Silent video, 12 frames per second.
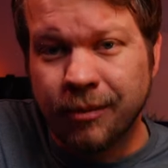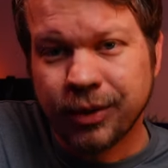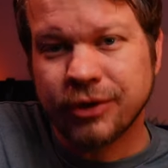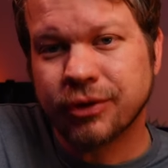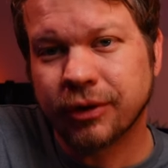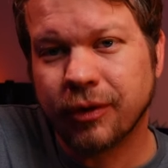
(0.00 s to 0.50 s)

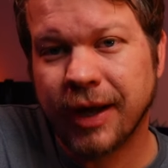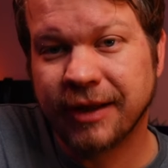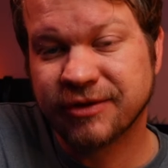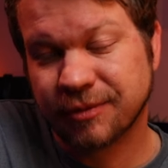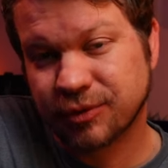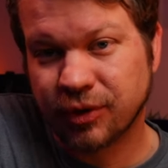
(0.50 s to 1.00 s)
be sure to go ahead
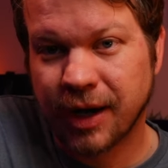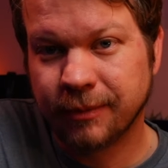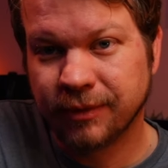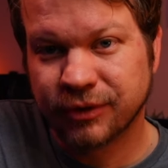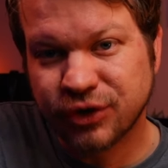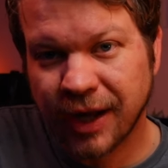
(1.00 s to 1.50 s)
and subscribe
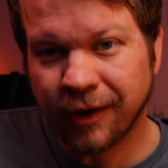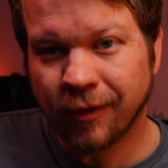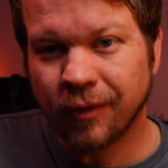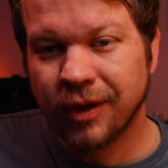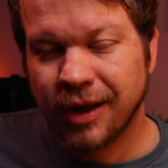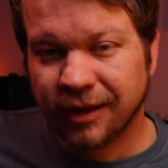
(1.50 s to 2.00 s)
to the
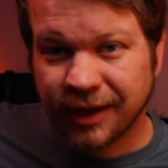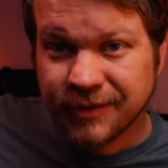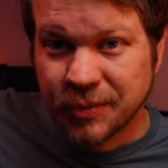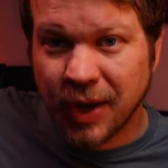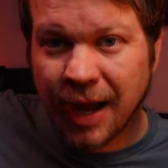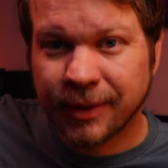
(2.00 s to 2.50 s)
channel. Leave
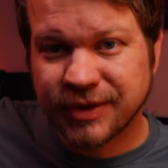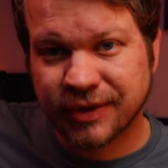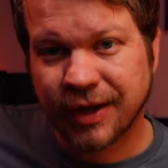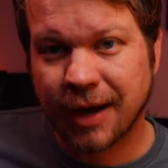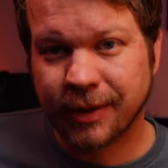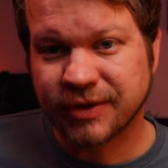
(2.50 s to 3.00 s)
some comments in
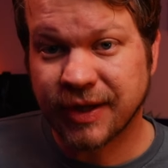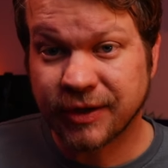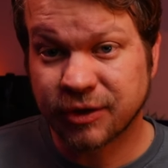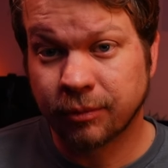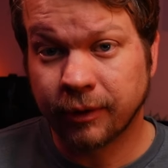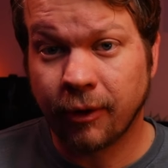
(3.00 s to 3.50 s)
the comment
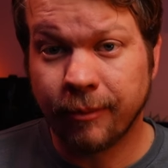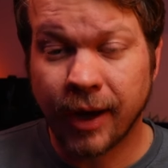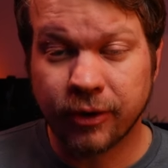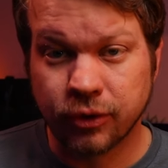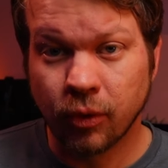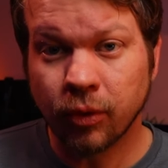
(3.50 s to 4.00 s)
section below
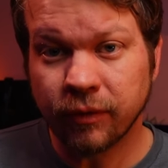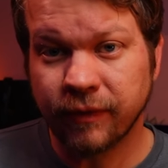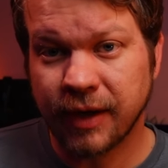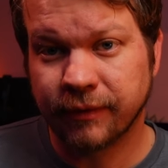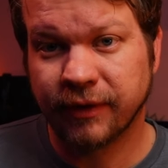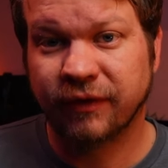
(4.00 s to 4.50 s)
about your
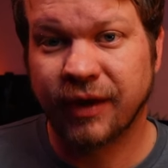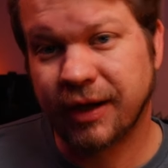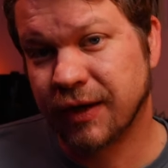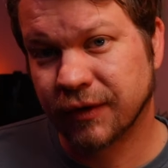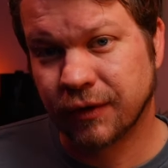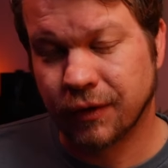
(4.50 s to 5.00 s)
favorite
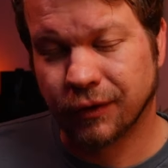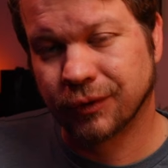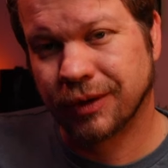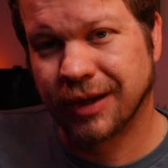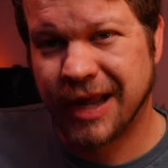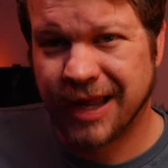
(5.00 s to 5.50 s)
settings to use
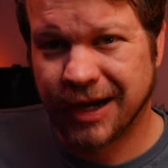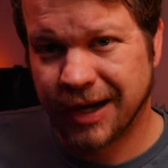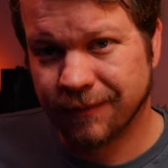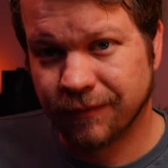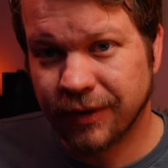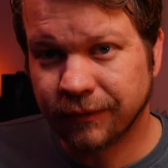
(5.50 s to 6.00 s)
with the
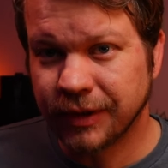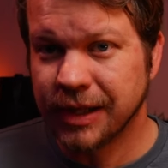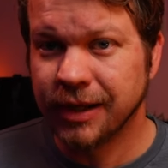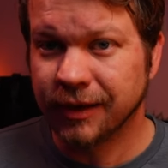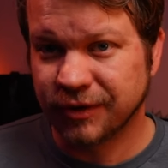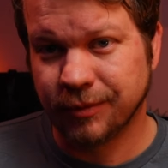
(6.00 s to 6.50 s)
Canon
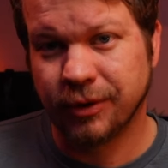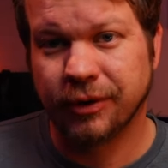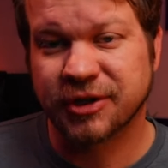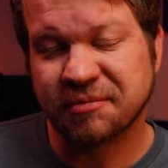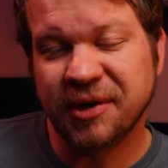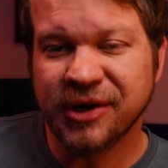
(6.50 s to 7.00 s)
M50 and some of your
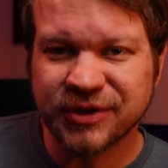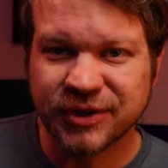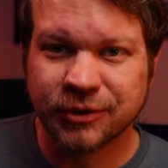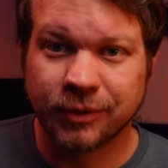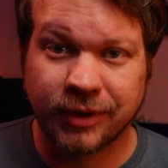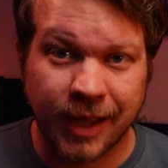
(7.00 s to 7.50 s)

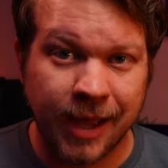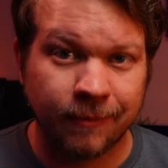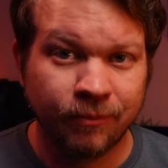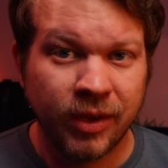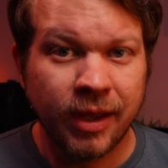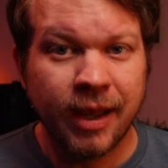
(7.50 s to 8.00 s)
experiences with that.
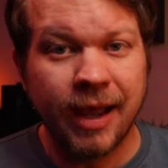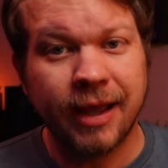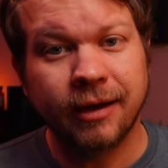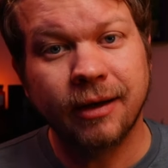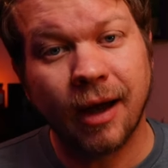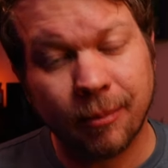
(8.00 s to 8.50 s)

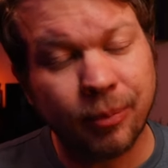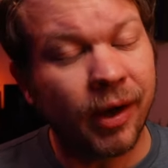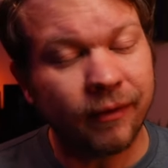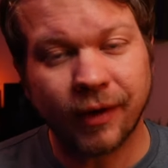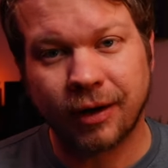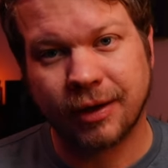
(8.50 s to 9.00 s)
And
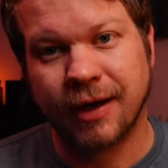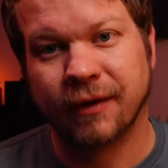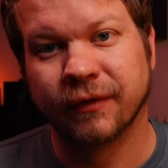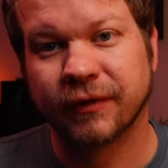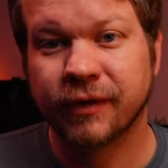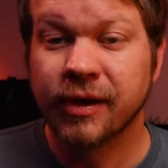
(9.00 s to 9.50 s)
above all
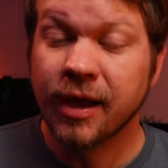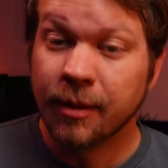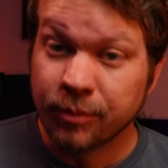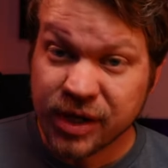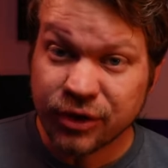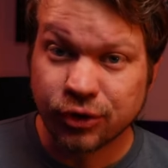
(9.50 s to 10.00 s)
else,
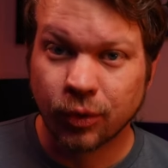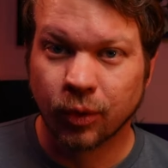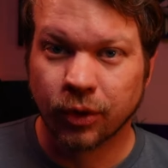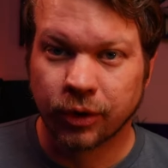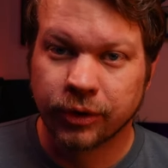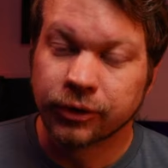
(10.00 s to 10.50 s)
be
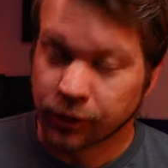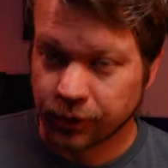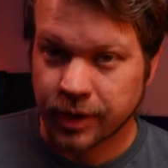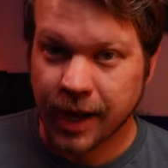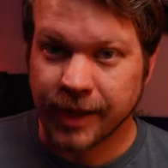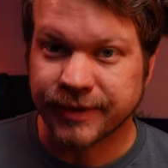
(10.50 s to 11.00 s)
sure to
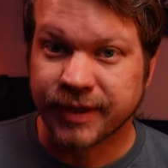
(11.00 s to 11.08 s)
create